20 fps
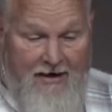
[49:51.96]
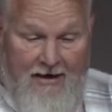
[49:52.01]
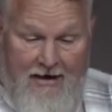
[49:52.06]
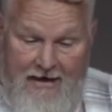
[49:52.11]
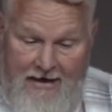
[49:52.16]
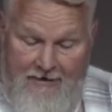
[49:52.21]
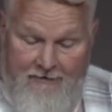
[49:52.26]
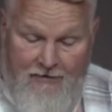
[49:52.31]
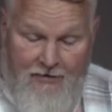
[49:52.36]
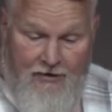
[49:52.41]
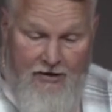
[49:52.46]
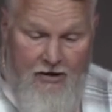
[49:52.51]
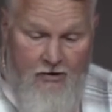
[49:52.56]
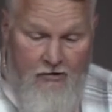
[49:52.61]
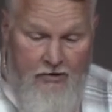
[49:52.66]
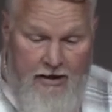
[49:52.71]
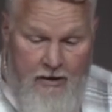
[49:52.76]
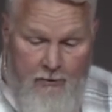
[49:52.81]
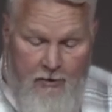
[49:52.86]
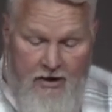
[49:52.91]
even though
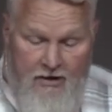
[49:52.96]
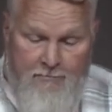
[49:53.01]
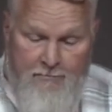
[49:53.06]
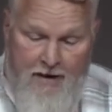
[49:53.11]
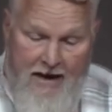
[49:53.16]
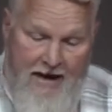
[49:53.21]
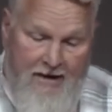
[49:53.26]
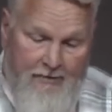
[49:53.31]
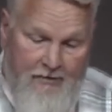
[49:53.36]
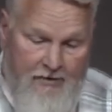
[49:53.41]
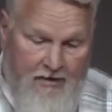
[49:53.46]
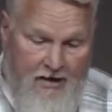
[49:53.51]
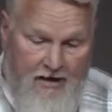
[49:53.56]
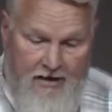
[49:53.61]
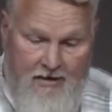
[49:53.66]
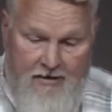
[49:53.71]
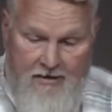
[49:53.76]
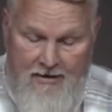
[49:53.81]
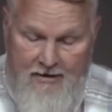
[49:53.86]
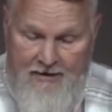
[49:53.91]
they were in
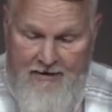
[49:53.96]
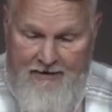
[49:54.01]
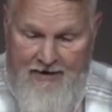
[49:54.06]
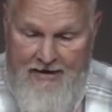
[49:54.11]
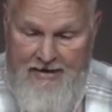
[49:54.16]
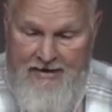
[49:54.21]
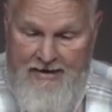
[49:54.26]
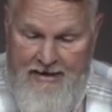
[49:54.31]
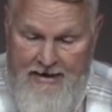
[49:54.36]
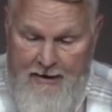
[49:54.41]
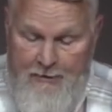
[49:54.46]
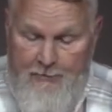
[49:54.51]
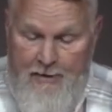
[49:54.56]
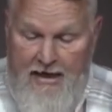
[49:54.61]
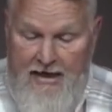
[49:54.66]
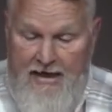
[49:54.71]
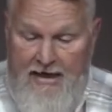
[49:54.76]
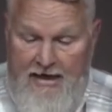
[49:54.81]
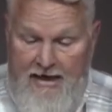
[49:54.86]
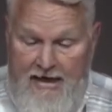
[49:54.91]
Babylon, that
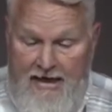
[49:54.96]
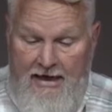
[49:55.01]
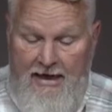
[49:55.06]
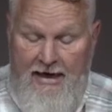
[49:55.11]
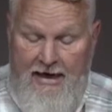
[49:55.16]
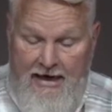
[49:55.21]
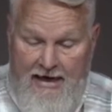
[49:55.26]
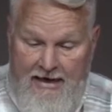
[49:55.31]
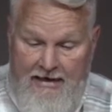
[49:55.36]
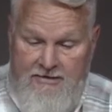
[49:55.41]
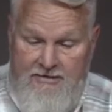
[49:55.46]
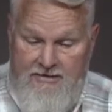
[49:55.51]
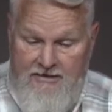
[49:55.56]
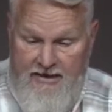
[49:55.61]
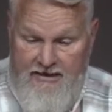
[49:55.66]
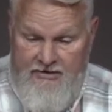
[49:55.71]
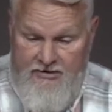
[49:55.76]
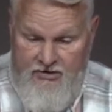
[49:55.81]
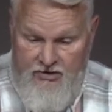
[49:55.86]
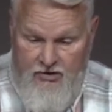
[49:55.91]
Nehemiah had
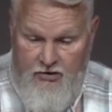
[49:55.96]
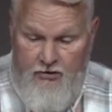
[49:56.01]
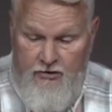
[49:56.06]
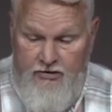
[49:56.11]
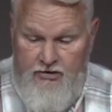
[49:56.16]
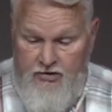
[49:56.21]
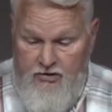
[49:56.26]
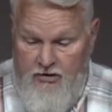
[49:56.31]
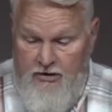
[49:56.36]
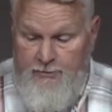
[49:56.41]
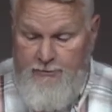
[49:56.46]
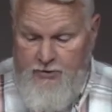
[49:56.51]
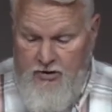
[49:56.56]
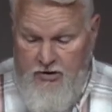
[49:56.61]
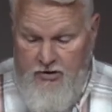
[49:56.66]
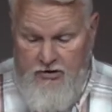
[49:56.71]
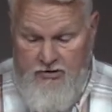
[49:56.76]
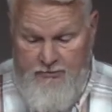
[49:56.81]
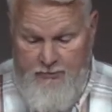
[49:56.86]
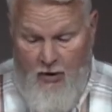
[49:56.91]
access to the
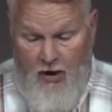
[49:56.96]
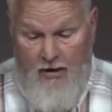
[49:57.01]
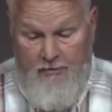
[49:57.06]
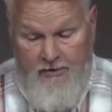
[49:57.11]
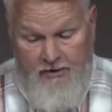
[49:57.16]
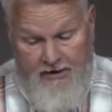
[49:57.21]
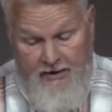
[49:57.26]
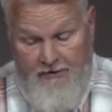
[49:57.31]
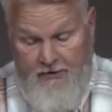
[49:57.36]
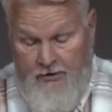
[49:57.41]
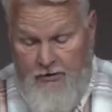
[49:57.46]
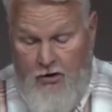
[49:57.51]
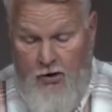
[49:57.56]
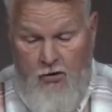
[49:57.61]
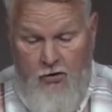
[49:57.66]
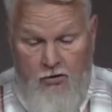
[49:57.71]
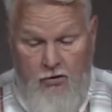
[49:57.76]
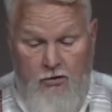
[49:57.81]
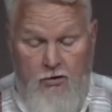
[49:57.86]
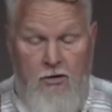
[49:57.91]
scriptures, probably in the
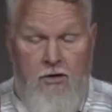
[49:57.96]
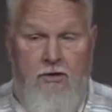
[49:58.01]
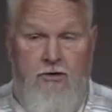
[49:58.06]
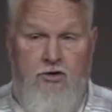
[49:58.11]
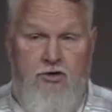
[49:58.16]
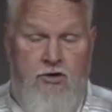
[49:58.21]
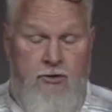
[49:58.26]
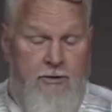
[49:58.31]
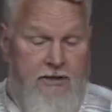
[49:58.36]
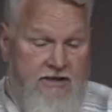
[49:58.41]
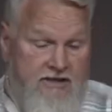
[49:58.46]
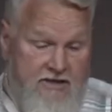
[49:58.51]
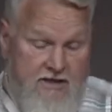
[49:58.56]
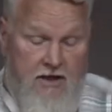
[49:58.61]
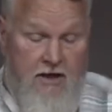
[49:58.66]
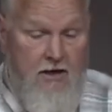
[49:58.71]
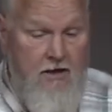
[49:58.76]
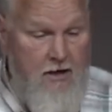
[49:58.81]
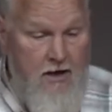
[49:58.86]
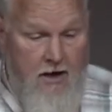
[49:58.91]
local Jewish
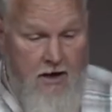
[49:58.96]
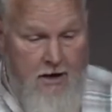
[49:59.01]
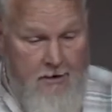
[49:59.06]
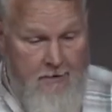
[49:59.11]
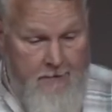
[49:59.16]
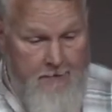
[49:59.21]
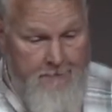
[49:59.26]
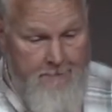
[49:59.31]
synagogue.